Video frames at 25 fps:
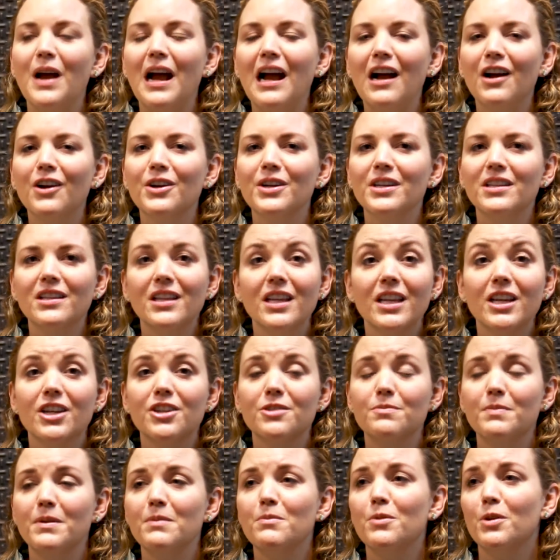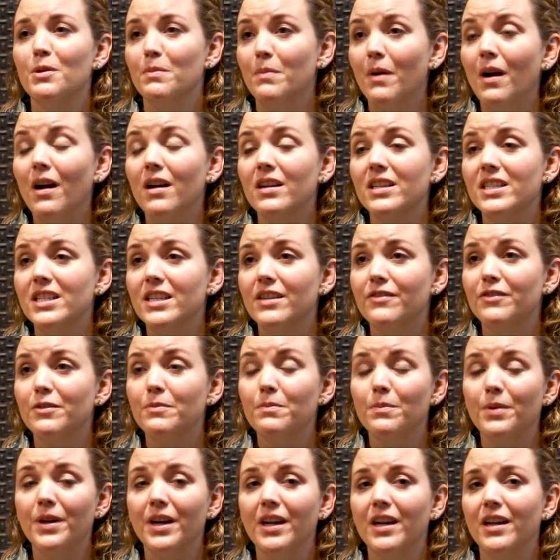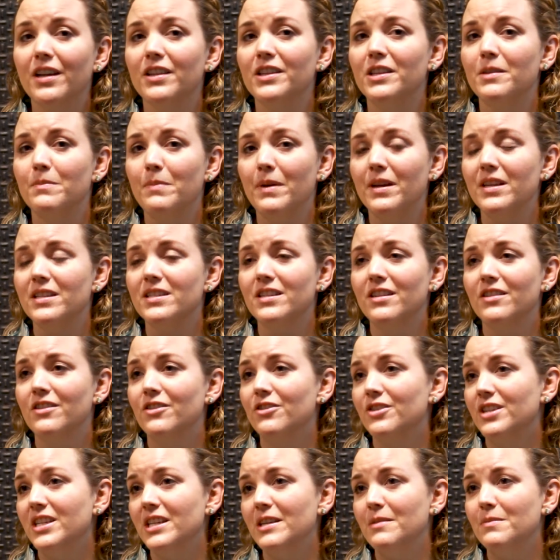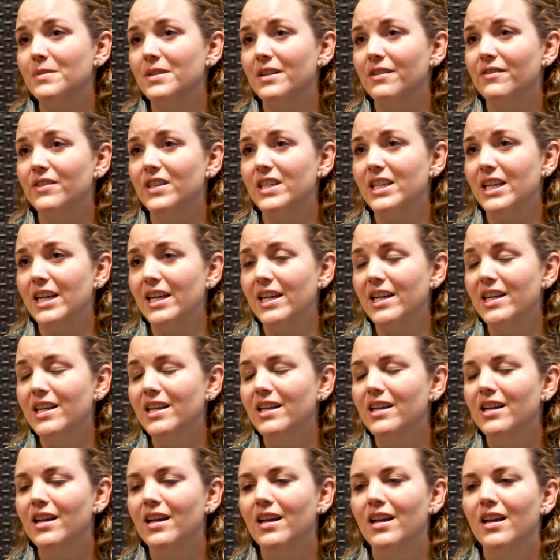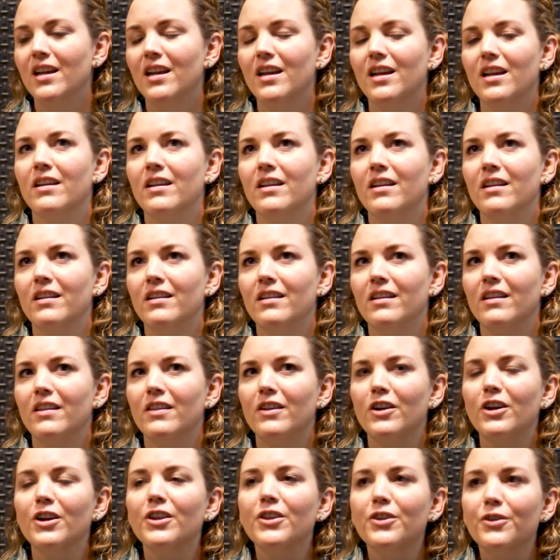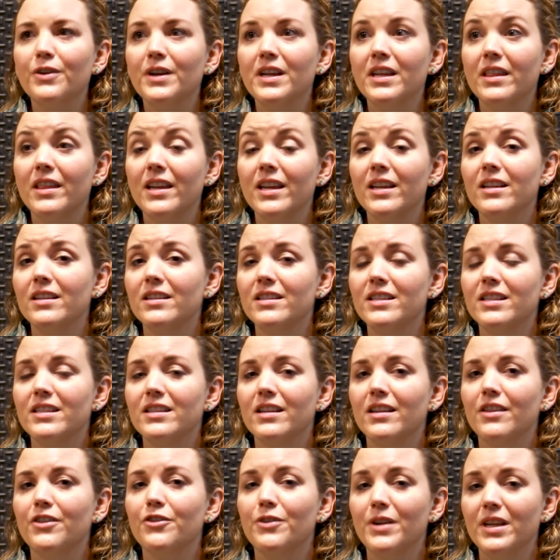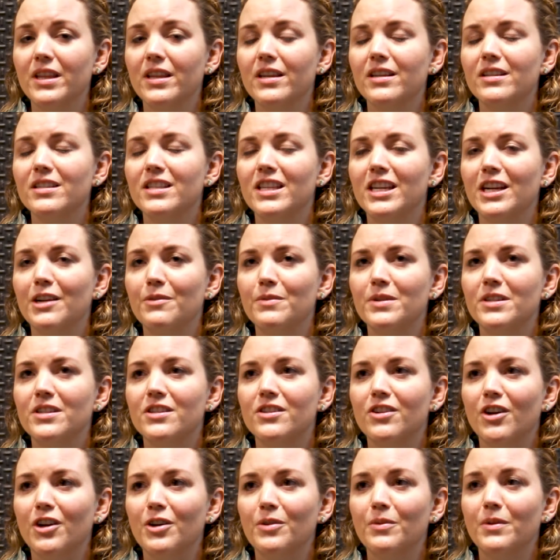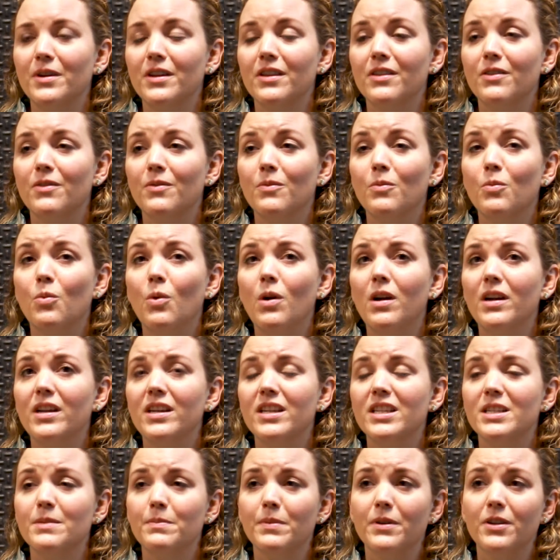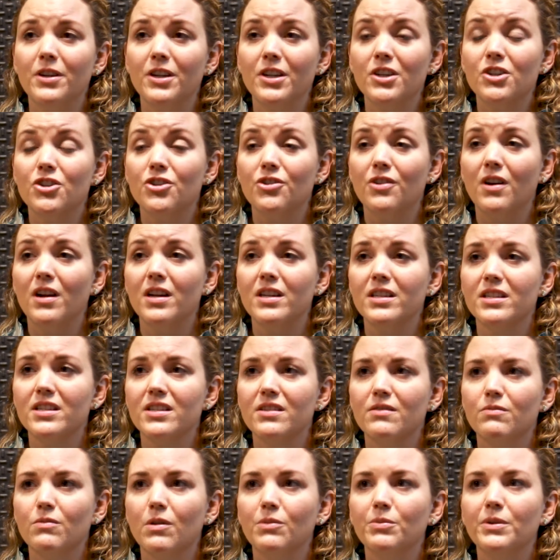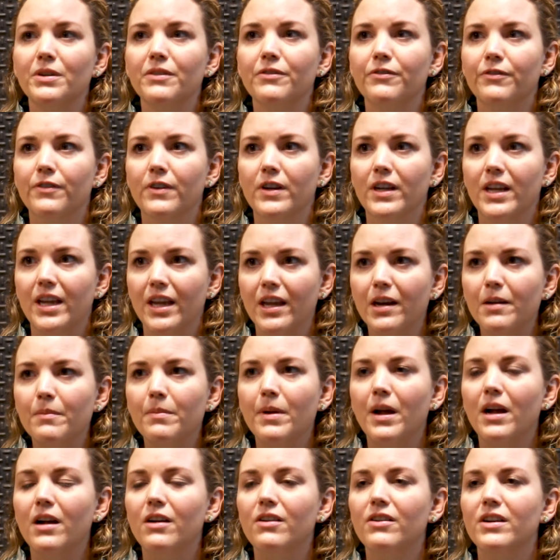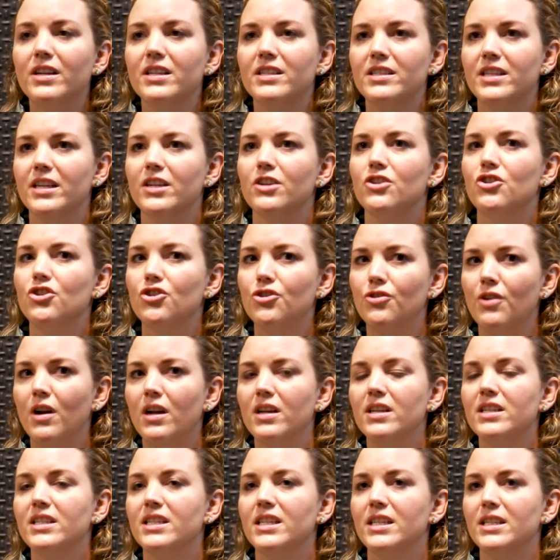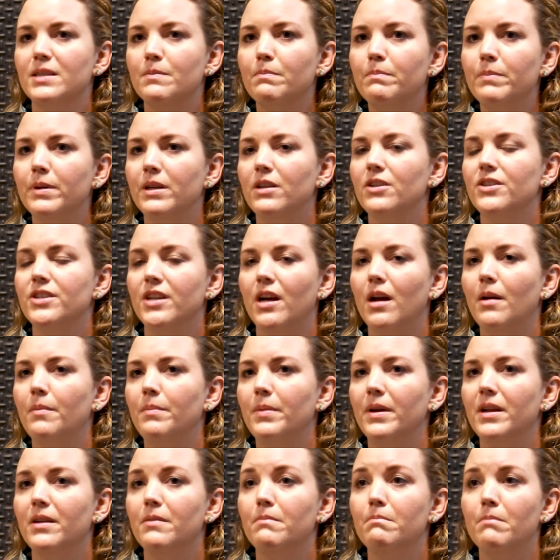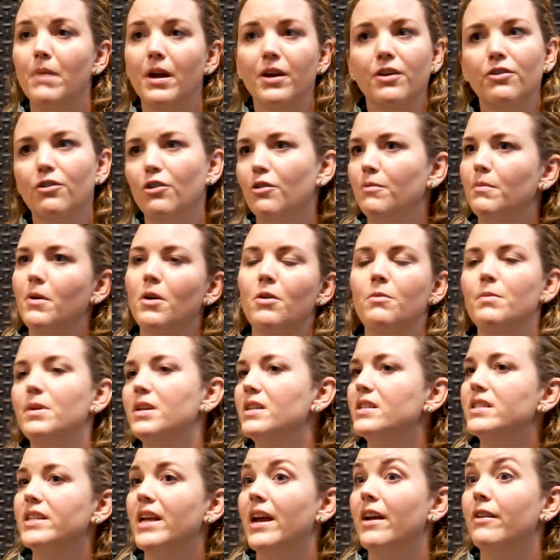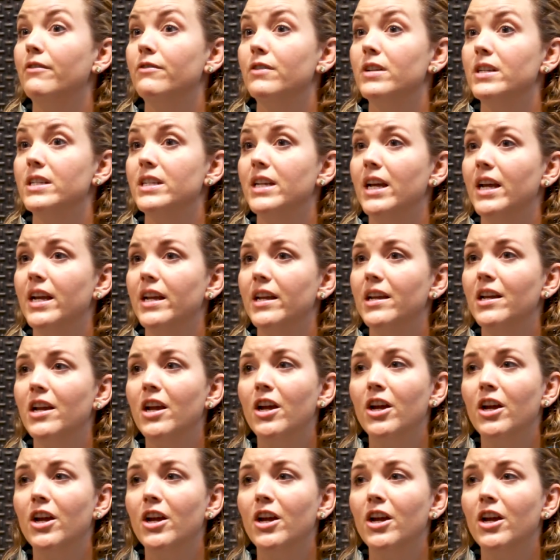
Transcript: how can leaders be more positive in bringing out the best in their teams every day? There are three things that I would start with. One is building trust. What we forget about is that trust is built up in micro moments every day.